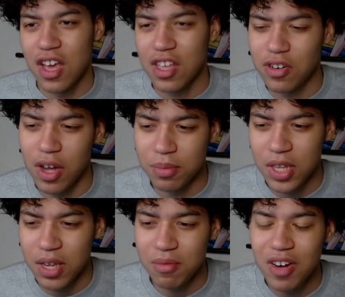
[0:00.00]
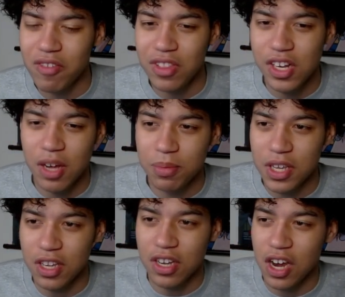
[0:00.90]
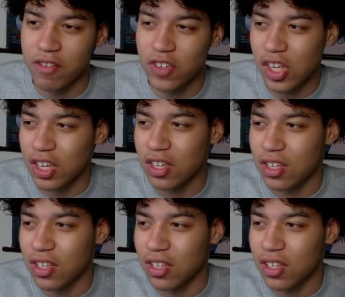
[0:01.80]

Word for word: a little update. Well, not really an update, kind of like,